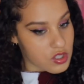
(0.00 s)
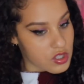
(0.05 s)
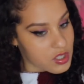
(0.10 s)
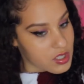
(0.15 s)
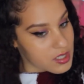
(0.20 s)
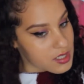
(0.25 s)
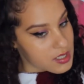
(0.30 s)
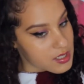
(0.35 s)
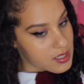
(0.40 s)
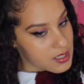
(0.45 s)

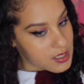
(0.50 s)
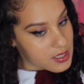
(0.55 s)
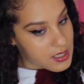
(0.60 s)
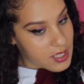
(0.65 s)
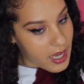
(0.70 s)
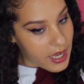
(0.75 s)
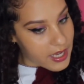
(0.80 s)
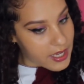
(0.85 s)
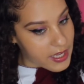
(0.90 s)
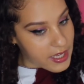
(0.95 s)
Just
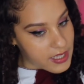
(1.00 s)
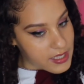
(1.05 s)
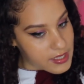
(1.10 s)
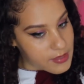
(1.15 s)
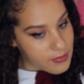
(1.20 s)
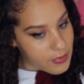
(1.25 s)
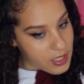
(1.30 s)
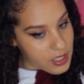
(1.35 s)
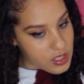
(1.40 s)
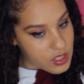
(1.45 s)
take as
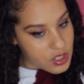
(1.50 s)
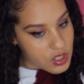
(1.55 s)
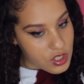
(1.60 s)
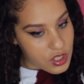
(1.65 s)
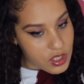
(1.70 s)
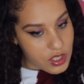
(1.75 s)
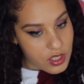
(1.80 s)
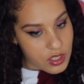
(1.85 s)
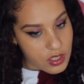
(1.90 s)
much,